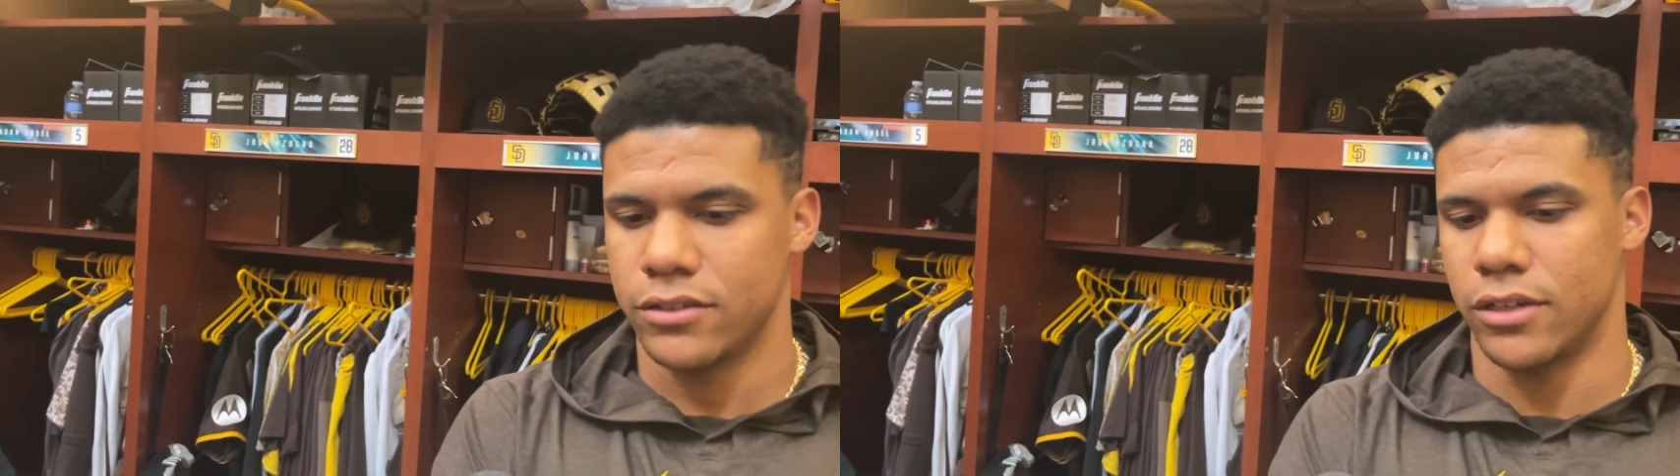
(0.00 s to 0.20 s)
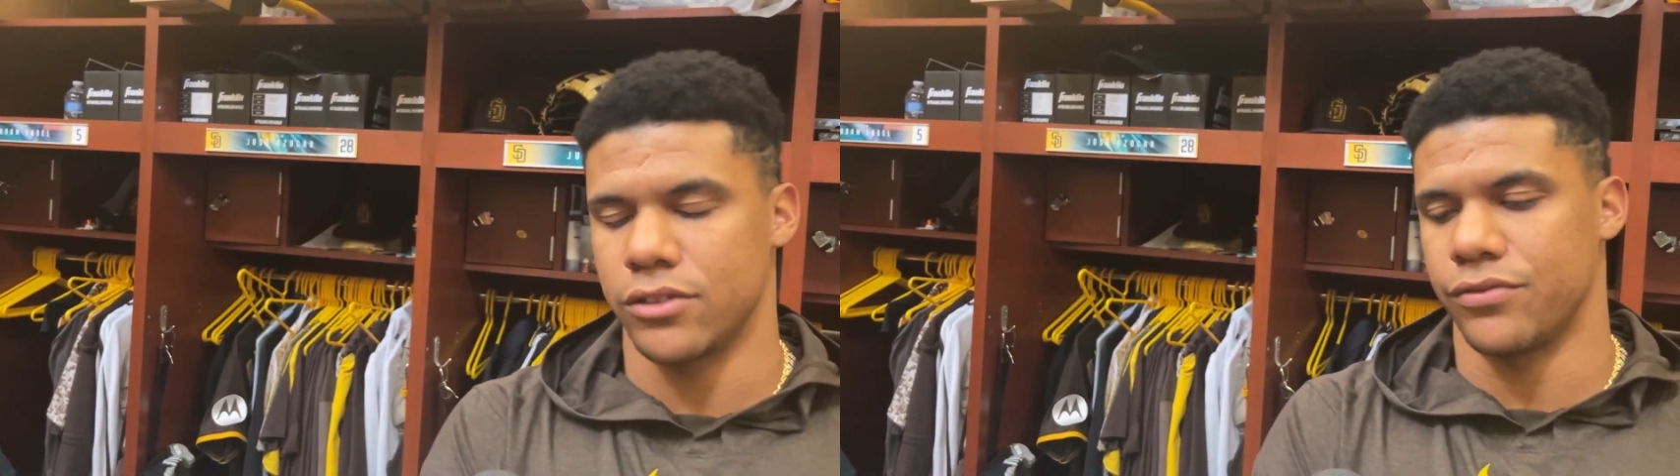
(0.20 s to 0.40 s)

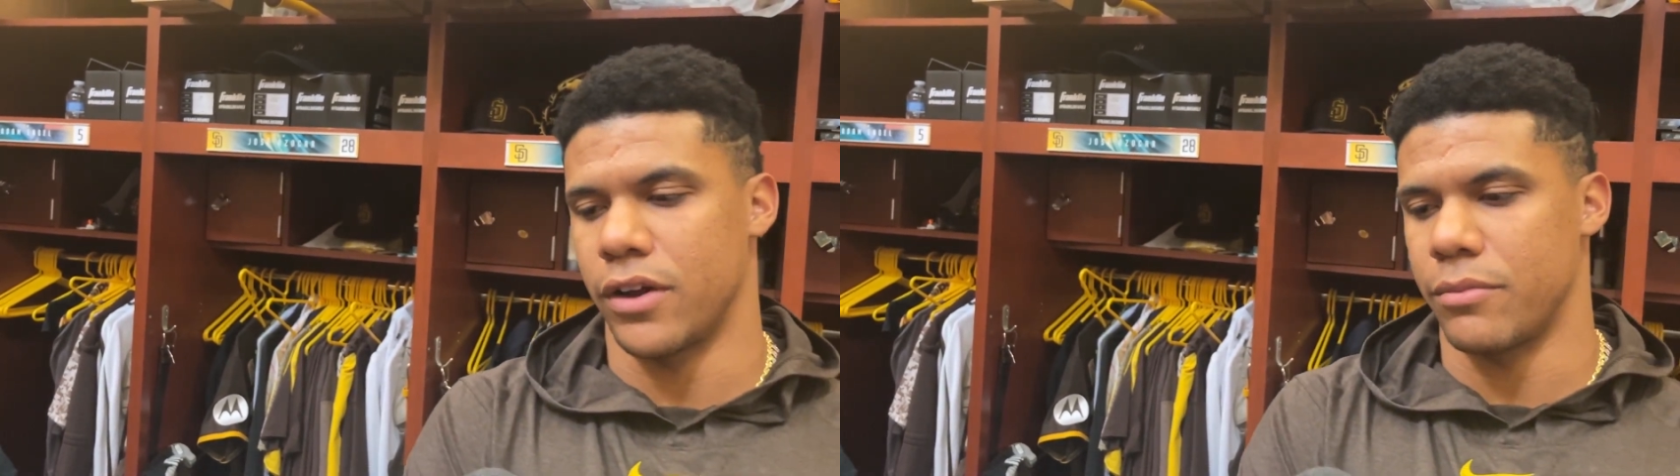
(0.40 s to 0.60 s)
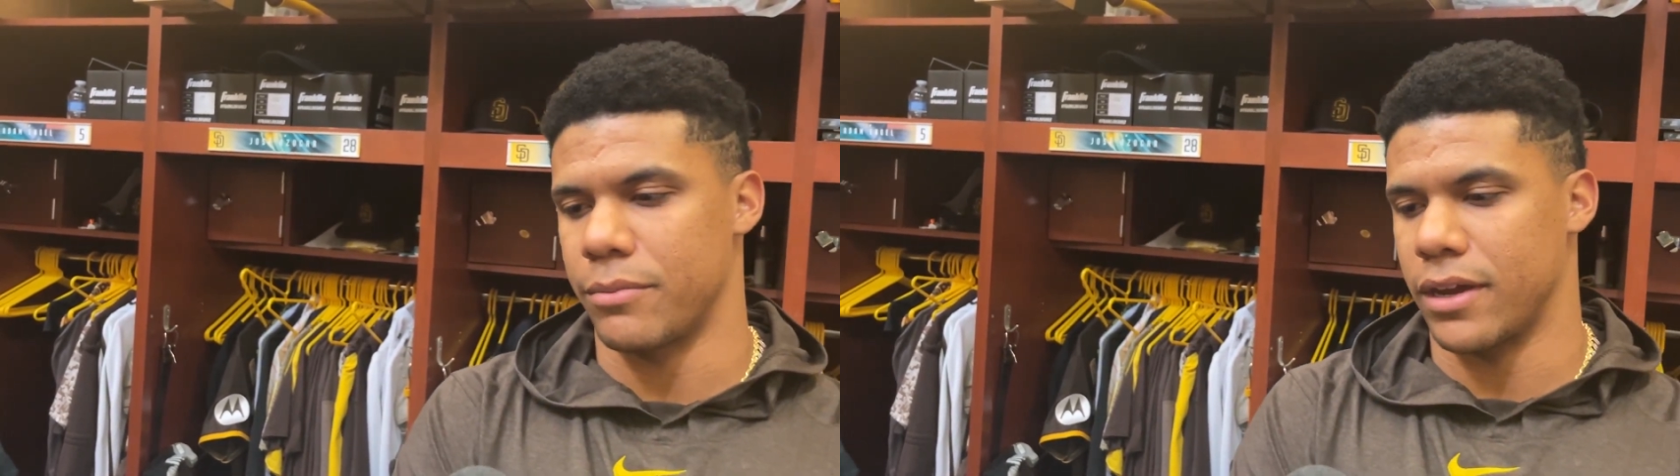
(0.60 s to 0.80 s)
Tried to
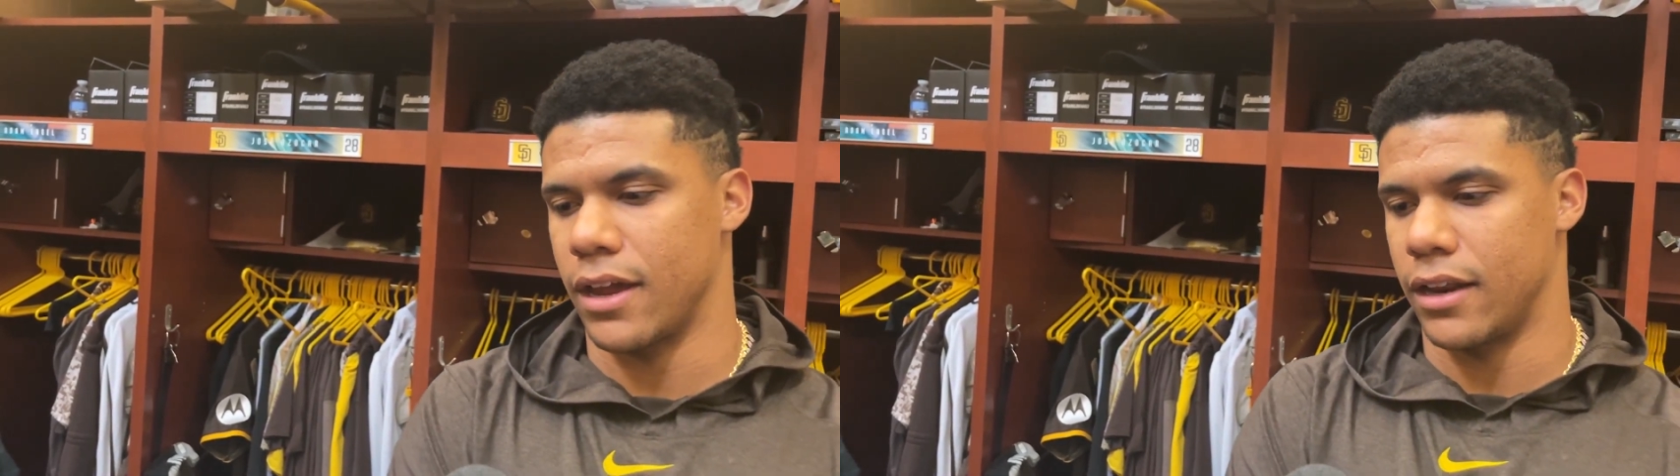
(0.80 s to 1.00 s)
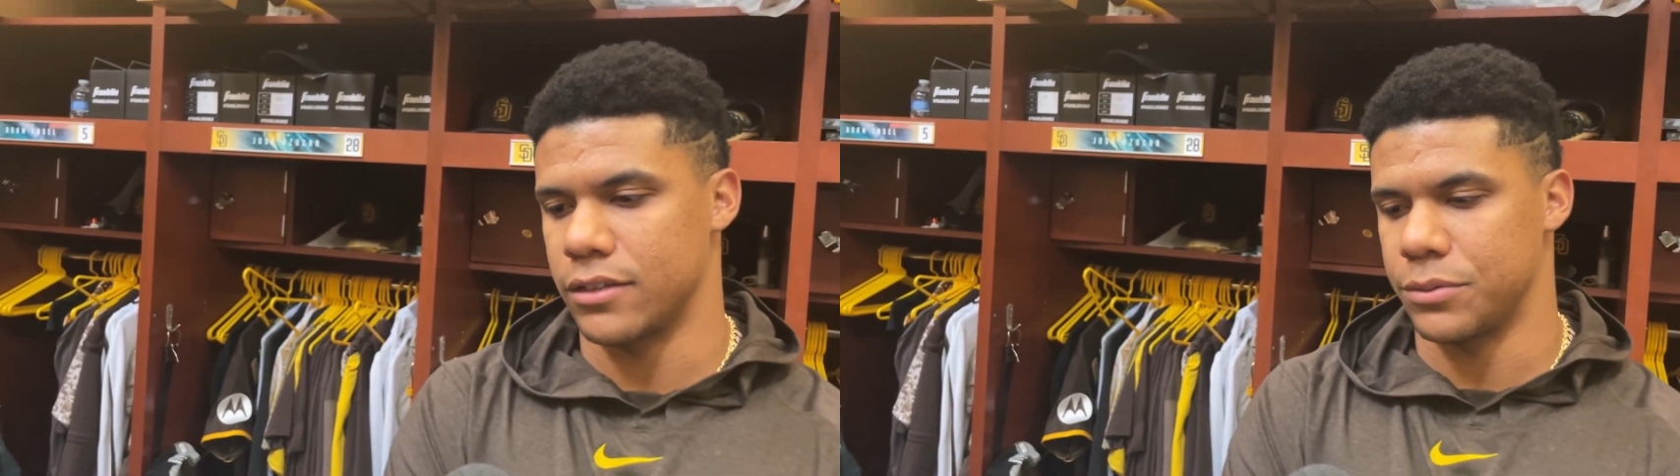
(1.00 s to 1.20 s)
find my
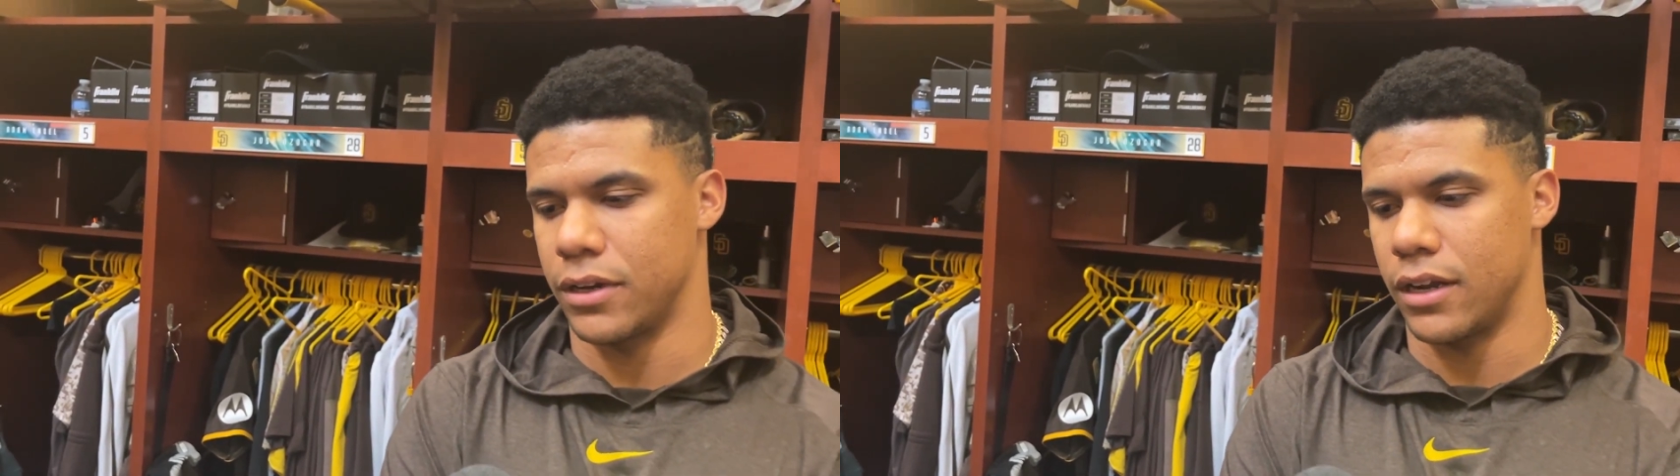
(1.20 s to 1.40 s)
mechanics, but